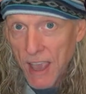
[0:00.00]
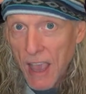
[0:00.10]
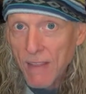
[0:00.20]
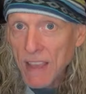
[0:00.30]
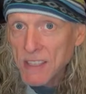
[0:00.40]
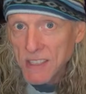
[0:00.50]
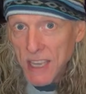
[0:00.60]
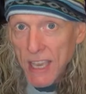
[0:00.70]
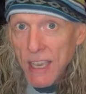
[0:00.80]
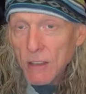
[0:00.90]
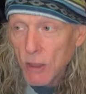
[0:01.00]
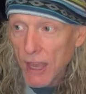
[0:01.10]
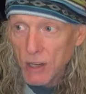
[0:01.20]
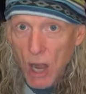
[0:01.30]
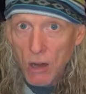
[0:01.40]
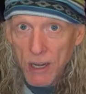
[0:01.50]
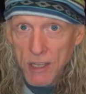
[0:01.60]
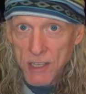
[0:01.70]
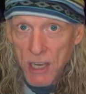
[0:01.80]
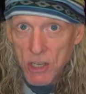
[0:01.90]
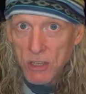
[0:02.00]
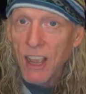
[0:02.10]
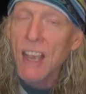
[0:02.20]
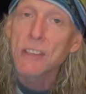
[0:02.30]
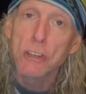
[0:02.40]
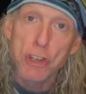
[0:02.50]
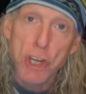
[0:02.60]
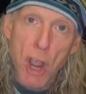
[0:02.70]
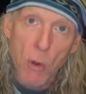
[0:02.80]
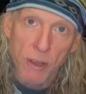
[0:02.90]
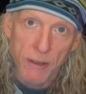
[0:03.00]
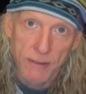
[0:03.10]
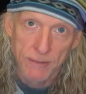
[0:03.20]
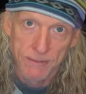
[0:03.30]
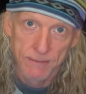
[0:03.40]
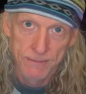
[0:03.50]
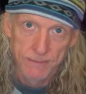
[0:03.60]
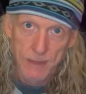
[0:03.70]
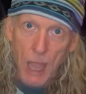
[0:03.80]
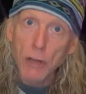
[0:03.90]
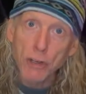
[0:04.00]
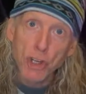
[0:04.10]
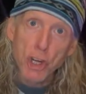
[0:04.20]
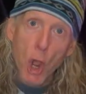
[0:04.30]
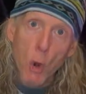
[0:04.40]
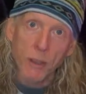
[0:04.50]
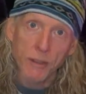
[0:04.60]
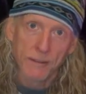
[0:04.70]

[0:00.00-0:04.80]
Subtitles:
and they see that concretization as a joke. A joke.